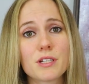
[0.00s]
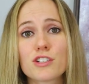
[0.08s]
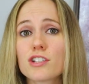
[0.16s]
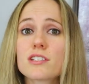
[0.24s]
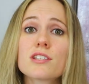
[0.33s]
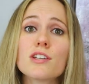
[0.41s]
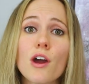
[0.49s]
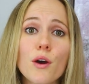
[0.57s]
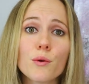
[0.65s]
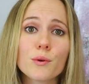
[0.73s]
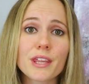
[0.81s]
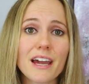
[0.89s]
But just
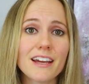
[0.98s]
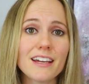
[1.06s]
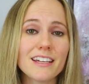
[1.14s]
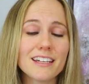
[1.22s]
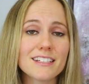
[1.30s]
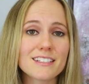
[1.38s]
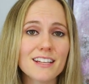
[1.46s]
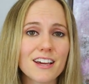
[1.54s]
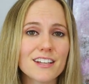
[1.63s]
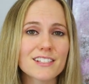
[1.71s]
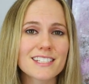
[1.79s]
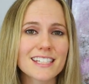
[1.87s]
know that it
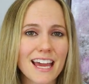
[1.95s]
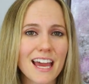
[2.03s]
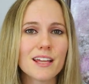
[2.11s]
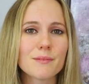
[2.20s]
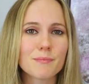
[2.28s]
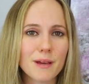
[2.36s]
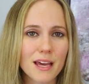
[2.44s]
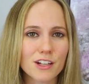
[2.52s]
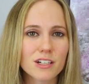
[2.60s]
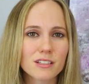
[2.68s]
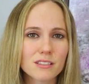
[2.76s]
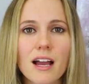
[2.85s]
does get
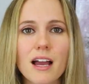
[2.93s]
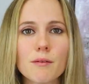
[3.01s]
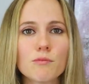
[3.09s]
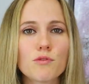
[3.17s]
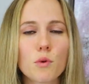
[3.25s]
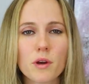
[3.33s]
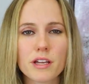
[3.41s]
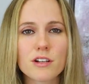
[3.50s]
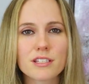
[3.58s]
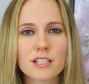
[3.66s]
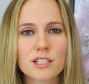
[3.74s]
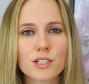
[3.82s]
better. I'm four
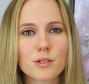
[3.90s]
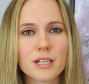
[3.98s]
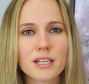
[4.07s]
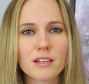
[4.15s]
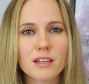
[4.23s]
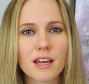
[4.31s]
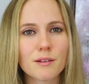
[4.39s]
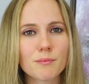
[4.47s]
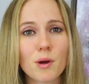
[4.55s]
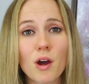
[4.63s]
years into it, and